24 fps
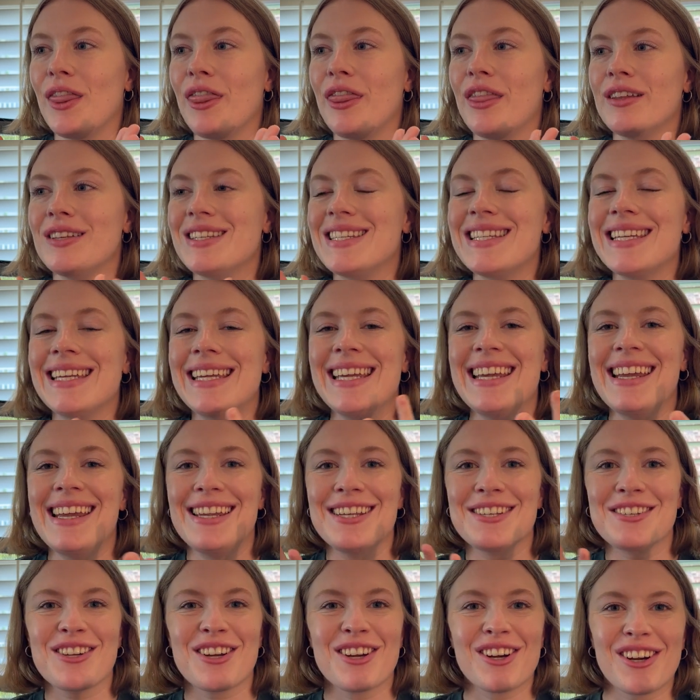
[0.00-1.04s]
the
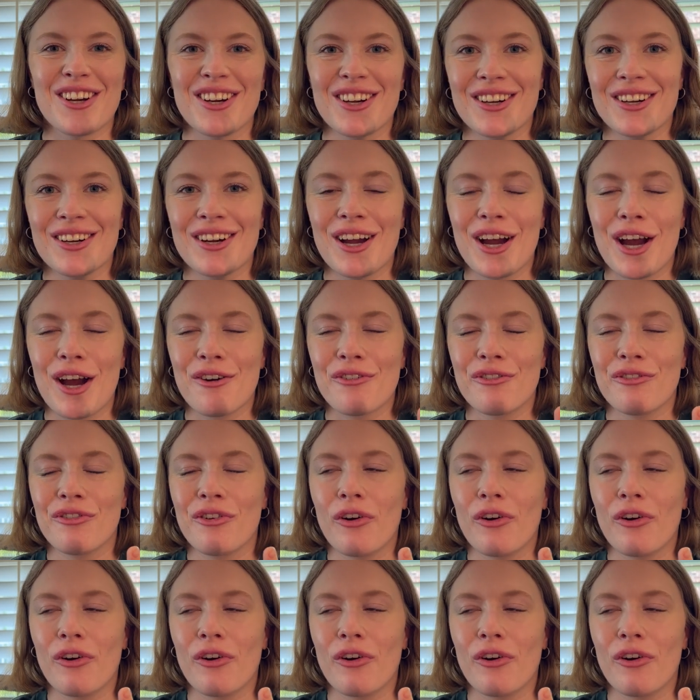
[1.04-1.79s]
teaser of